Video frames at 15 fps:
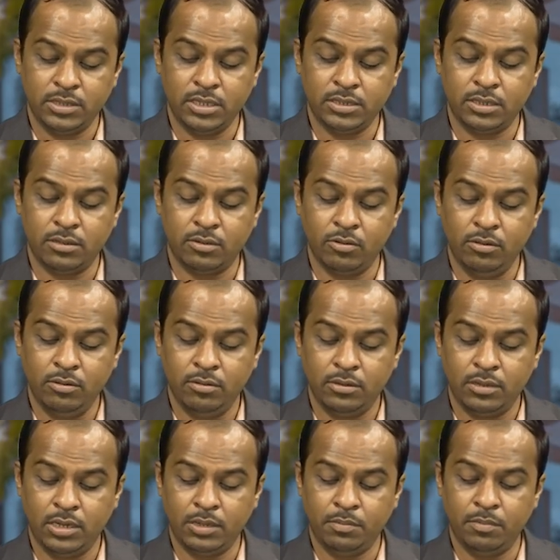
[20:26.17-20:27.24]
Theta 2,
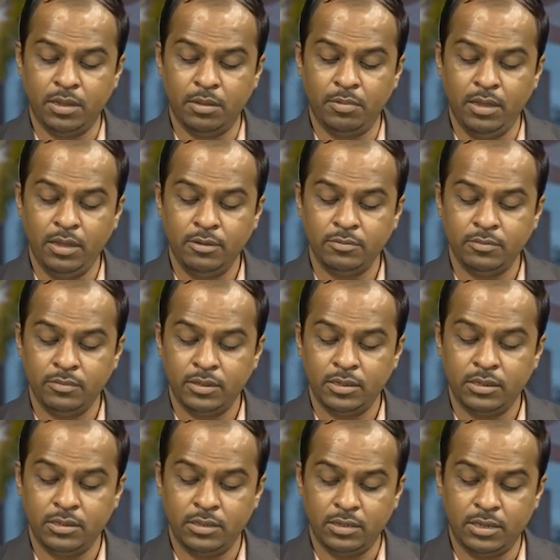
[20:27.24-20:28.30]
it may be
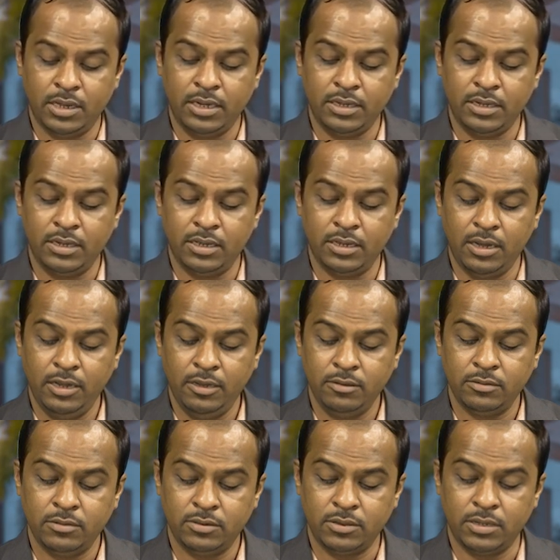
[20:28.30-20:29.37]
90 degree,
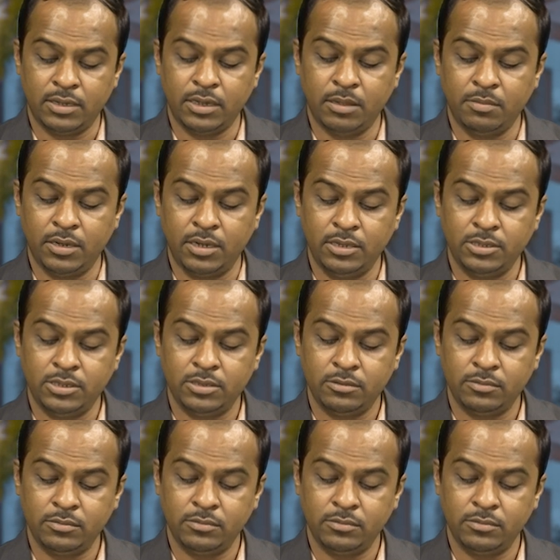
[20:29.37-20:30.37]
30 minutes.